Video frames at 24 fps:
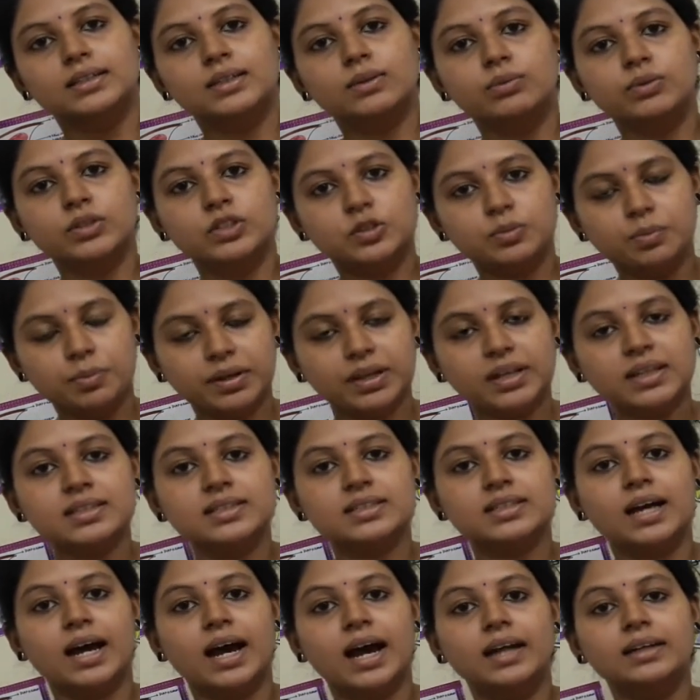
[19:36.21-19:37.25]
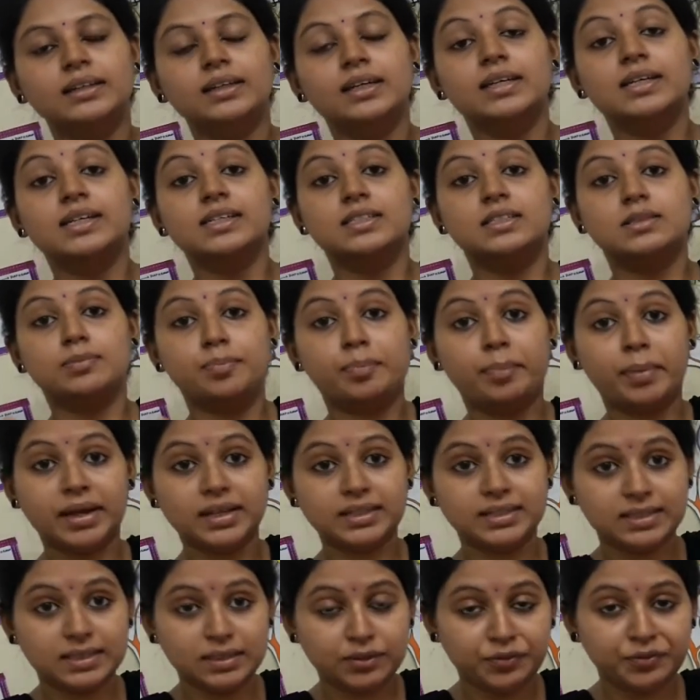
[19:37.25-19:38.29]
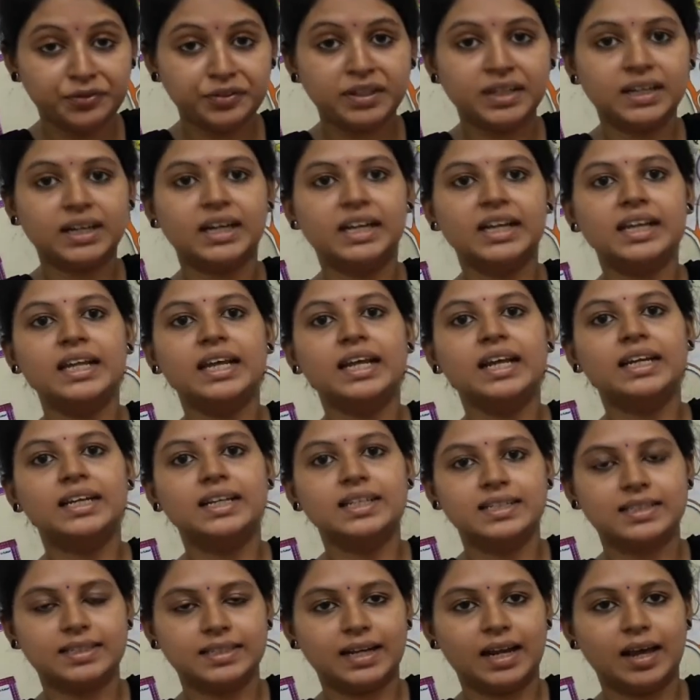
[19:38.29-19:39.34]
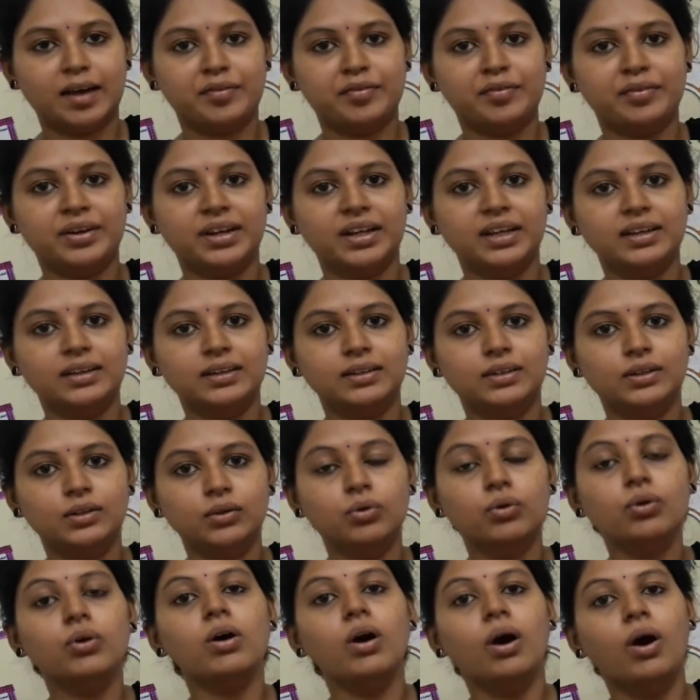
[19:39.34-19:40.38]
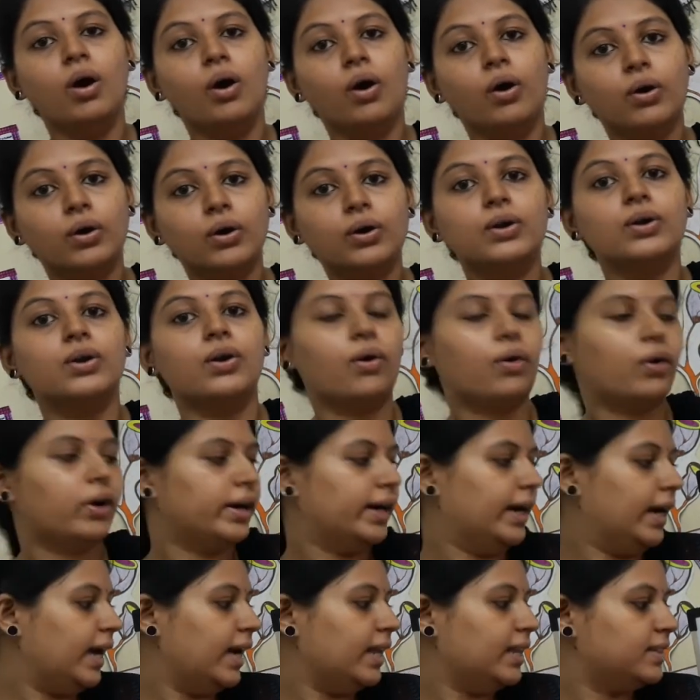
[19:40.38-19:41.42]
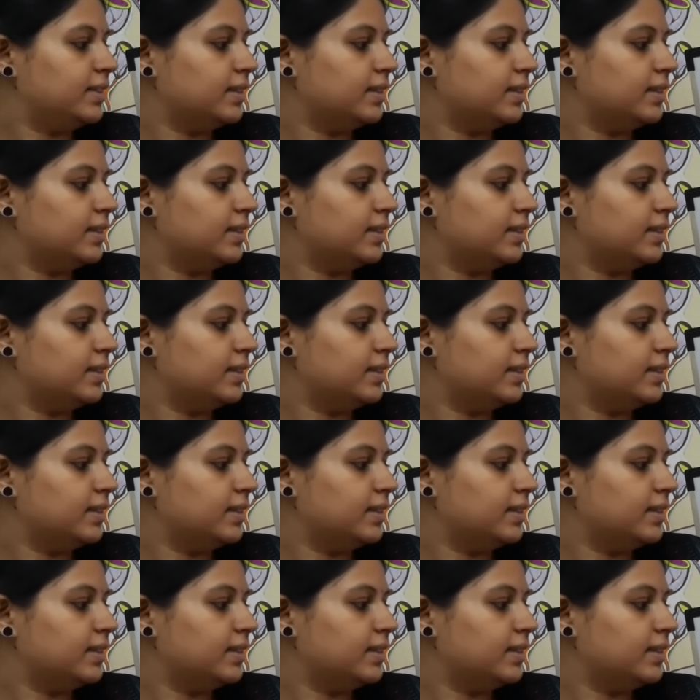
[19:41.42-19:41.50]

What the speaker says: So which means that specifically it is referring to crocodile.